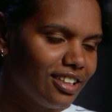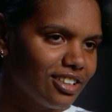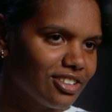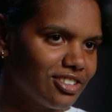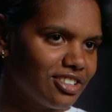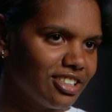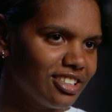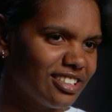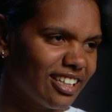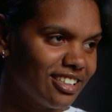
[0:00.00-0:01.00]
because she
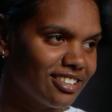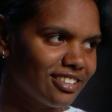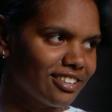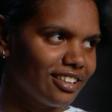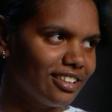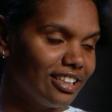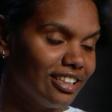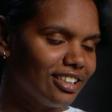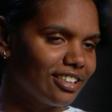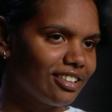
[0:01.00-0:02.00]
just takes it
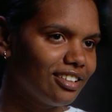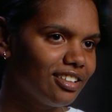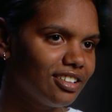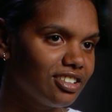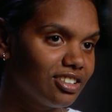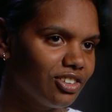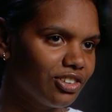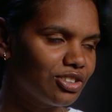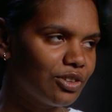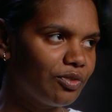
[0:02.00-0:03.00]
in and
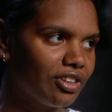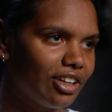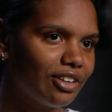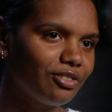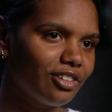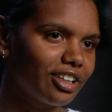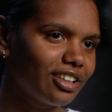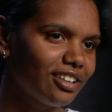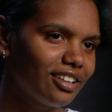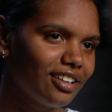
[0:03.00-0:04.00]
goes on with life.
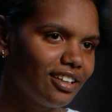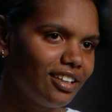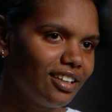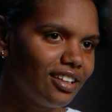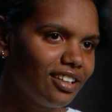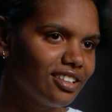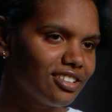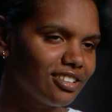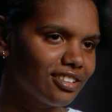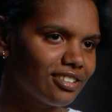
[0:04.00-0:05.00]
Like,
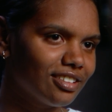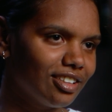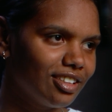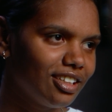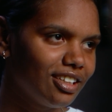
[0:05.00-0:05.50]
she doesn't